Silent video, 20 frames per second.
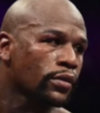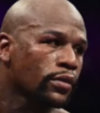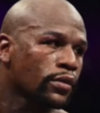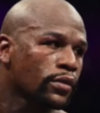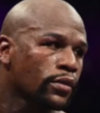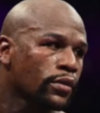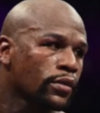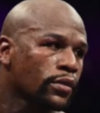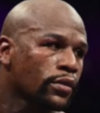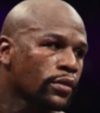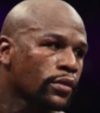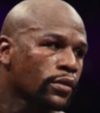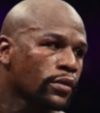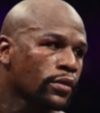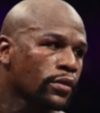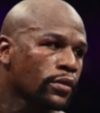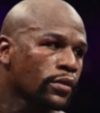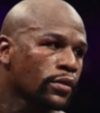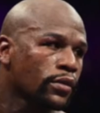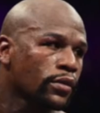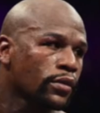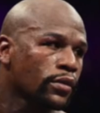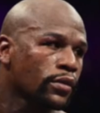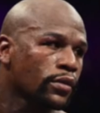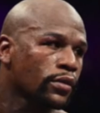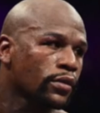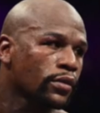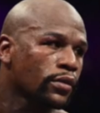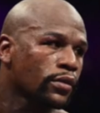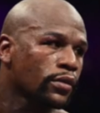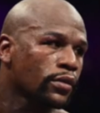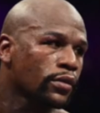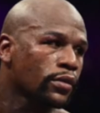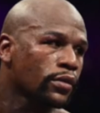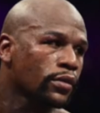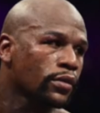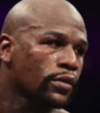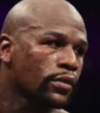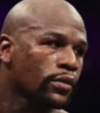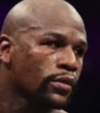
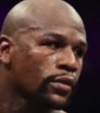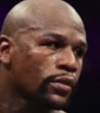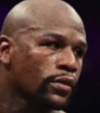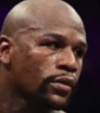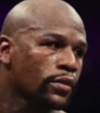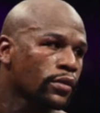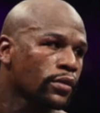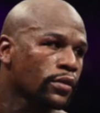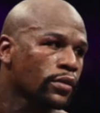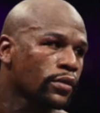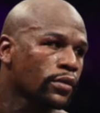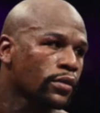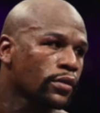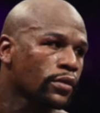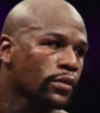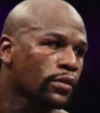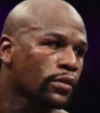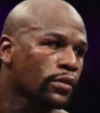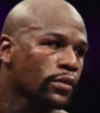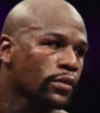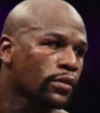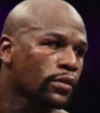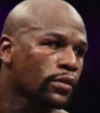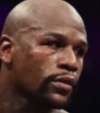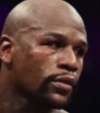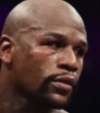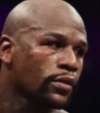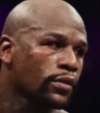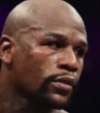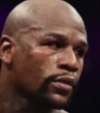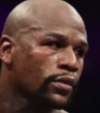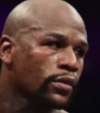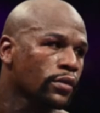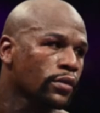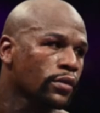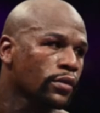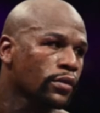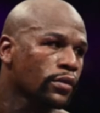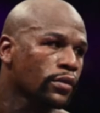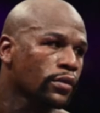
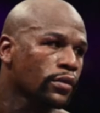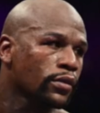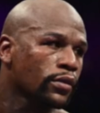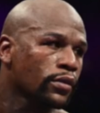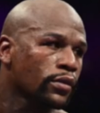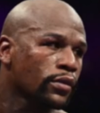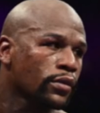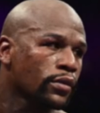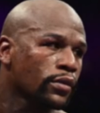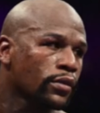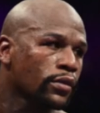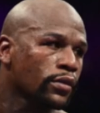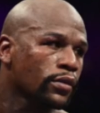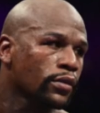This person isn't speaking.